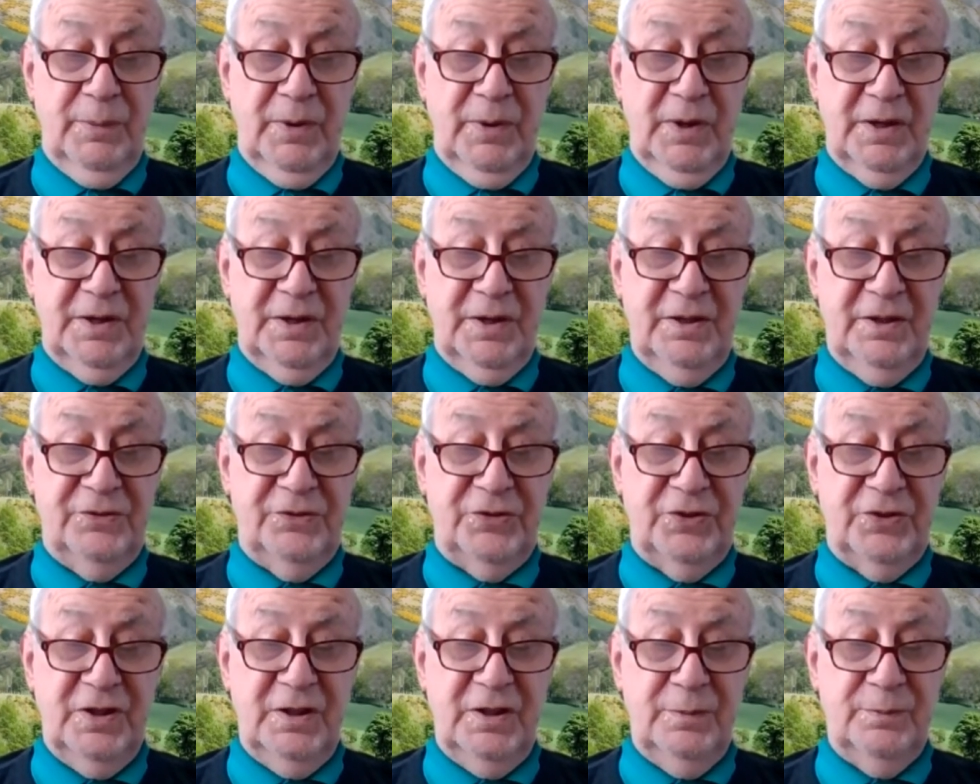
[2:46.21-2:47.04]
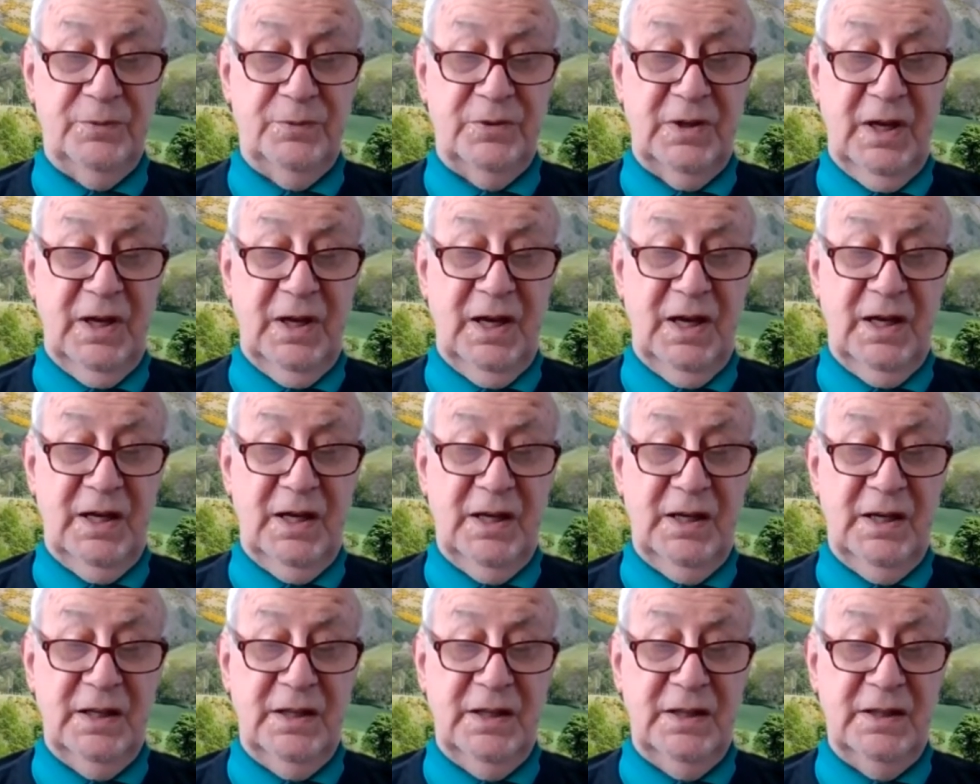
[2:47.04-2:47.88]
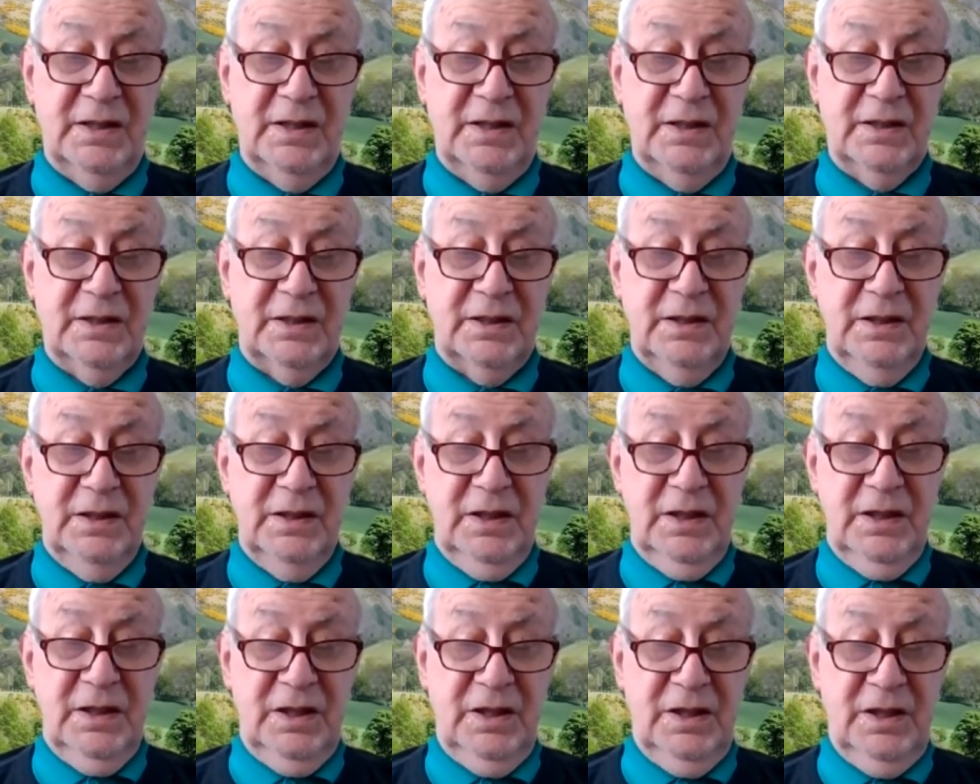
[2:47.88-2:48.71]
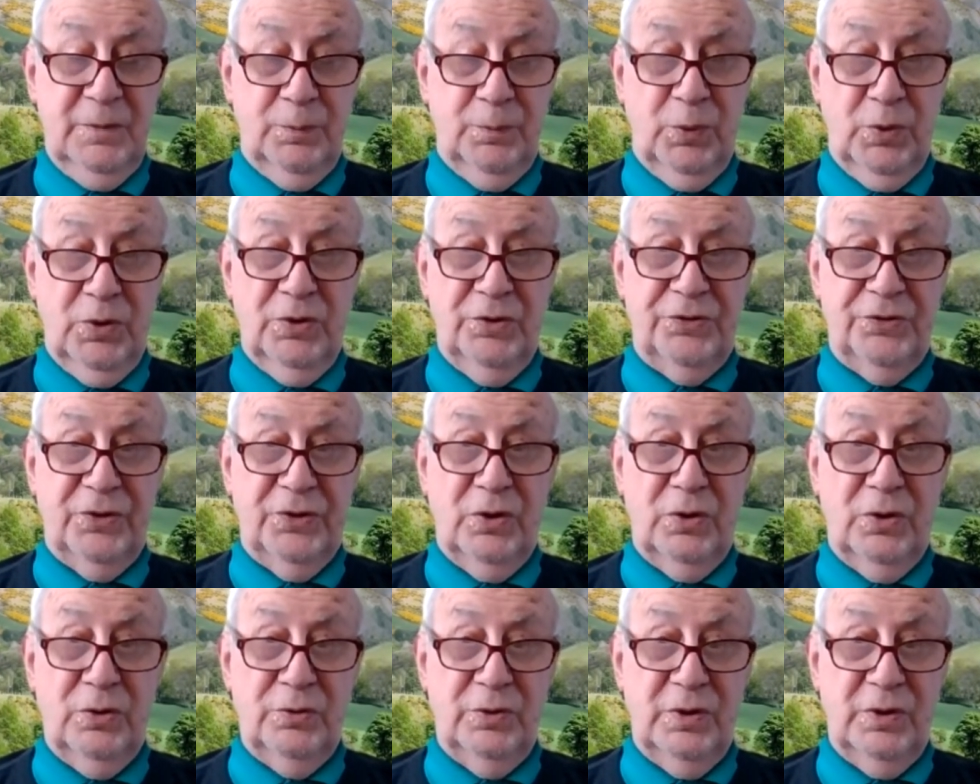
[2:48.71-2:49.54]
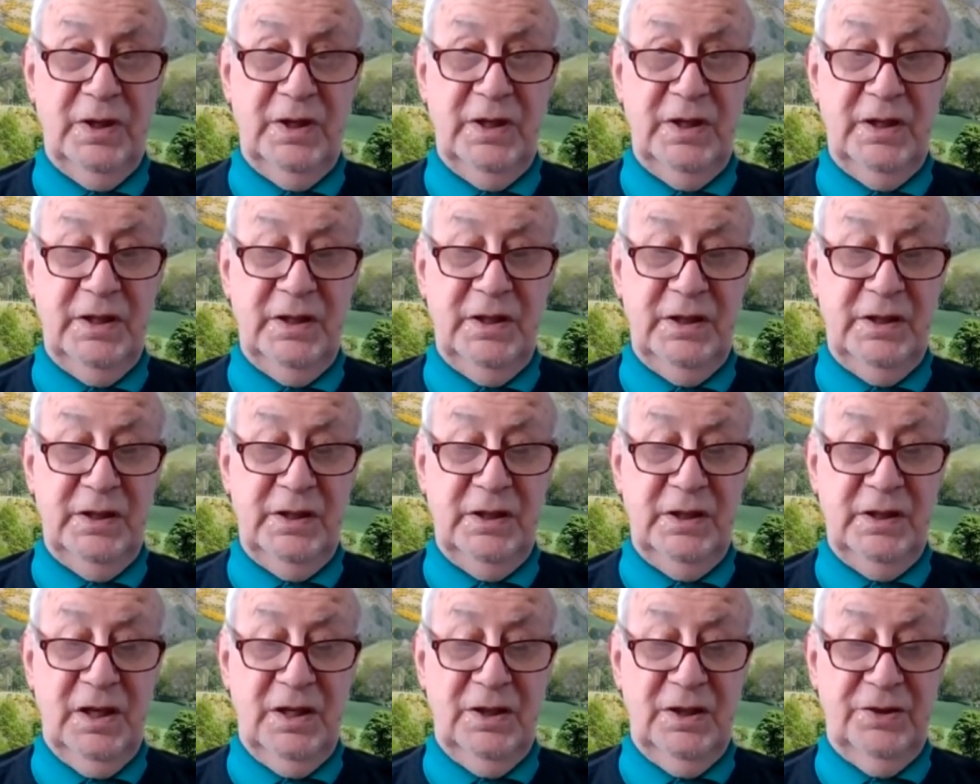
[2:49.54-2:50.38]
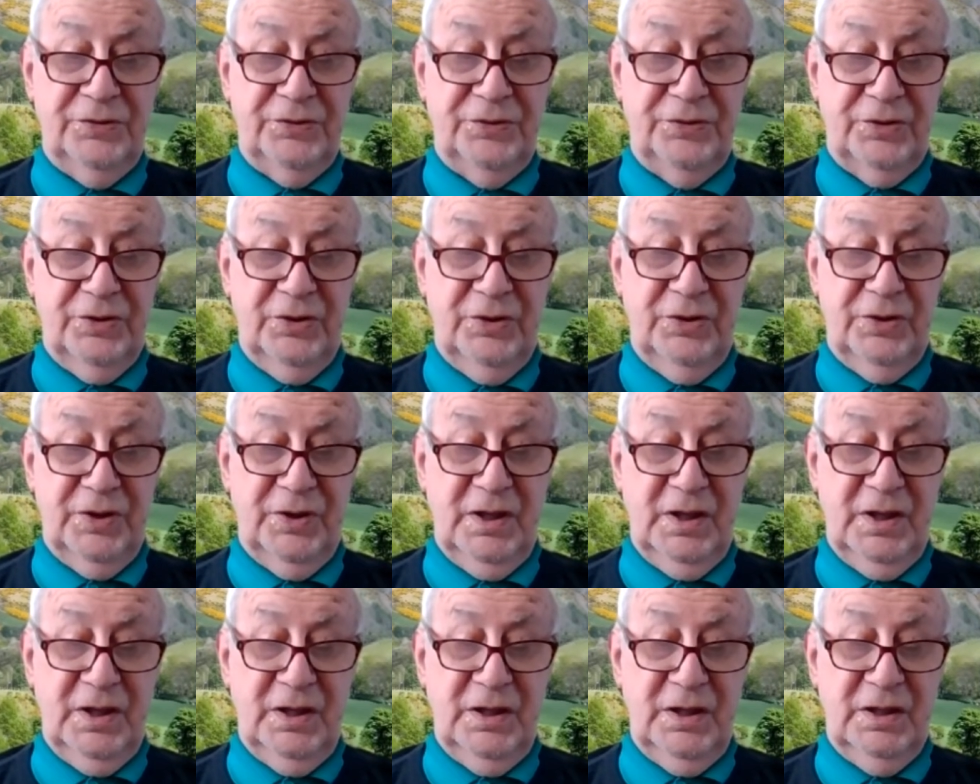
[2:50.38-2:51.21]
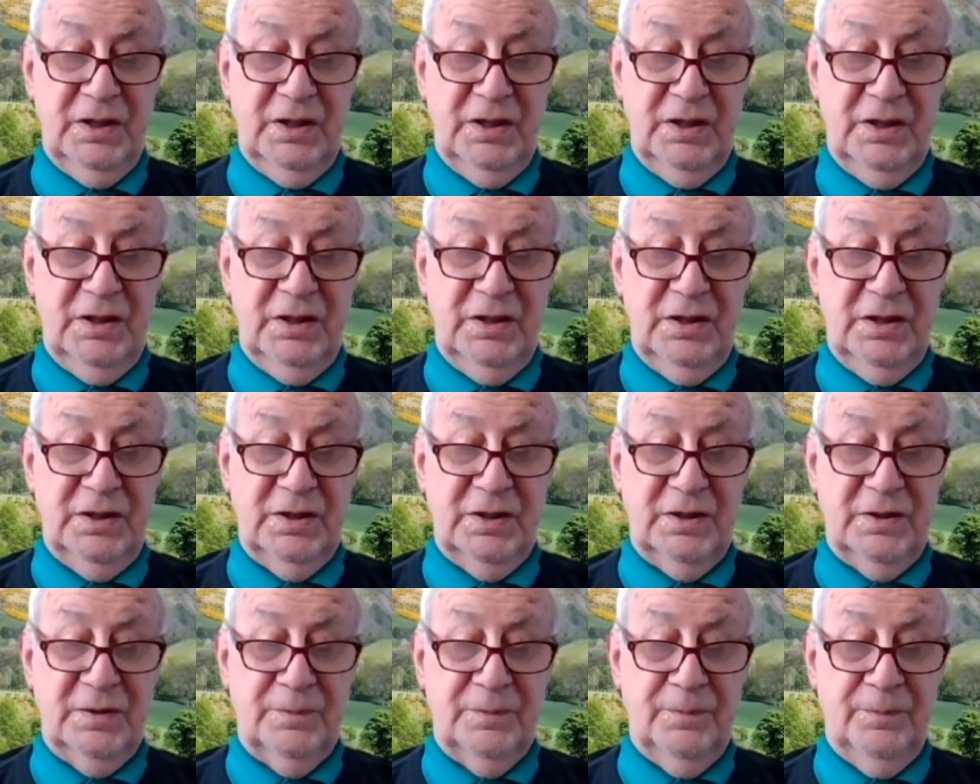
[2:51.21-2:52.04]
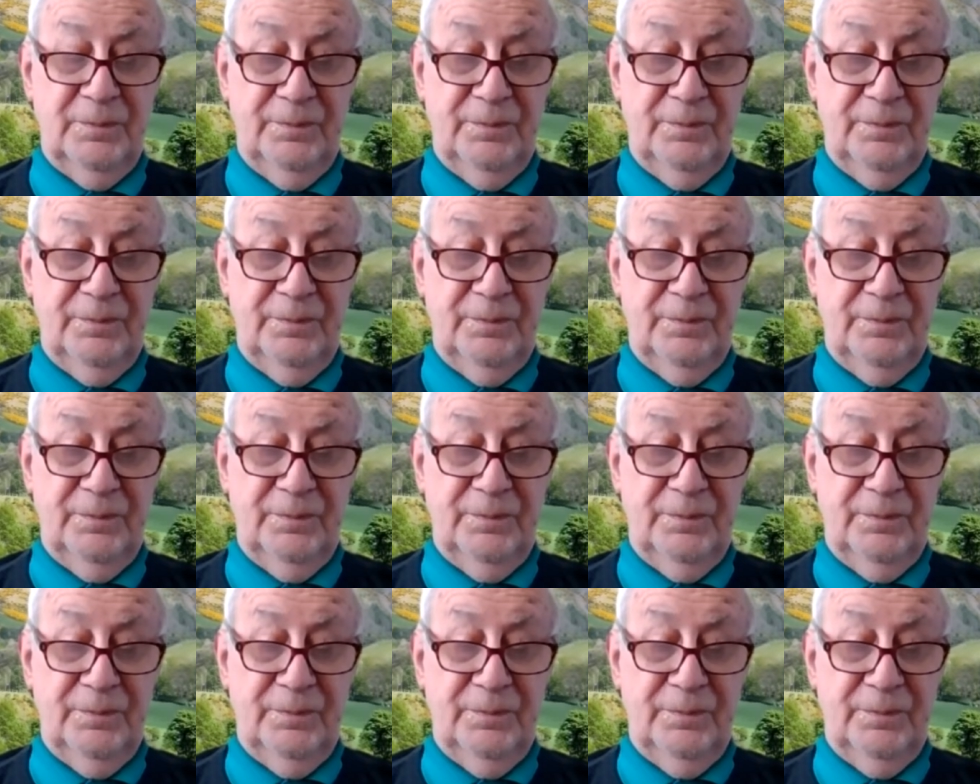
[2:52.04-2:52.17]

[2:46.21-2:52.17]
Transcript: But it seems like it was only yesterday.